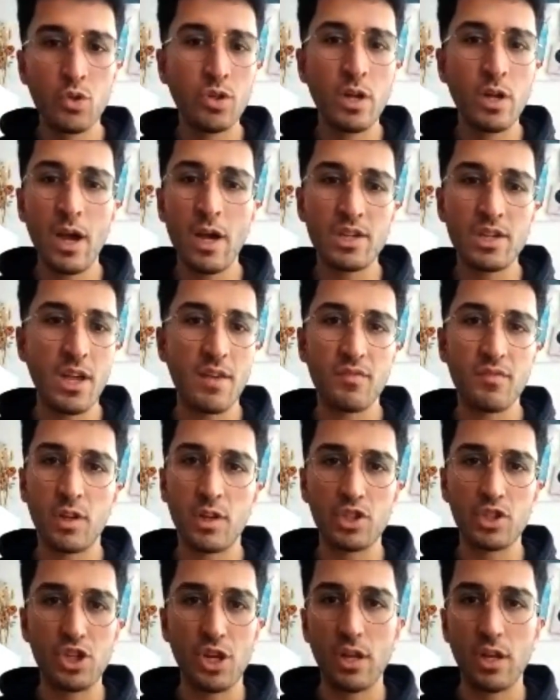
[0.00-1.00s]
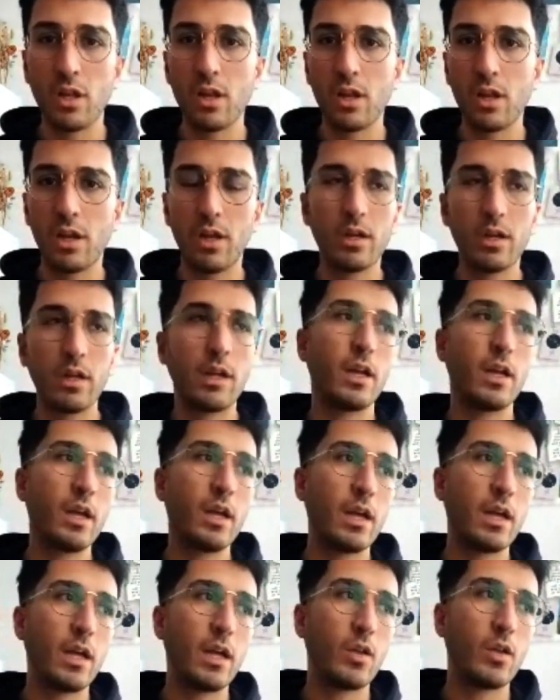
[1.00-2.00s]
guys have done a channeling
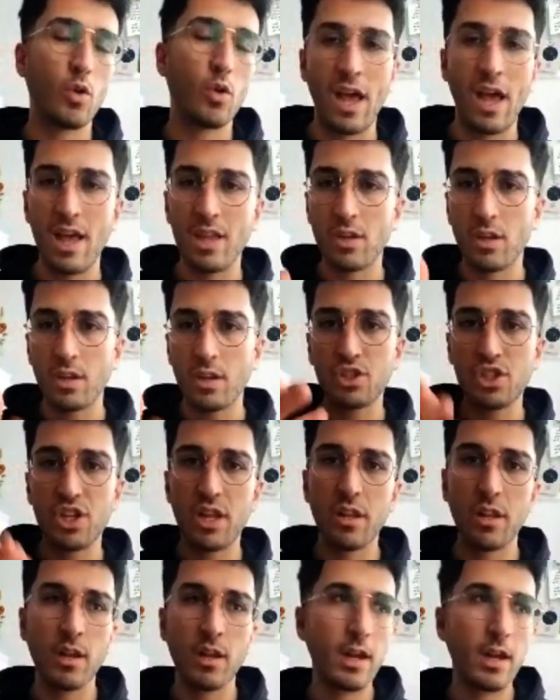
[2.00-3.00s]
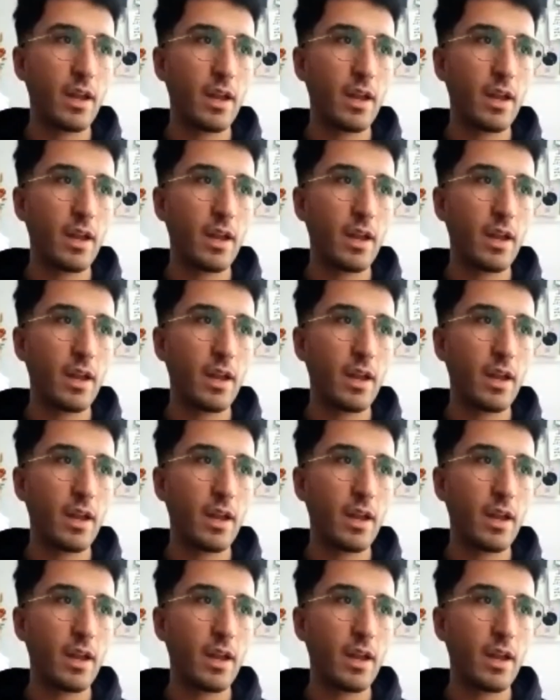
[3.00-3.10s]
or had done a channeling,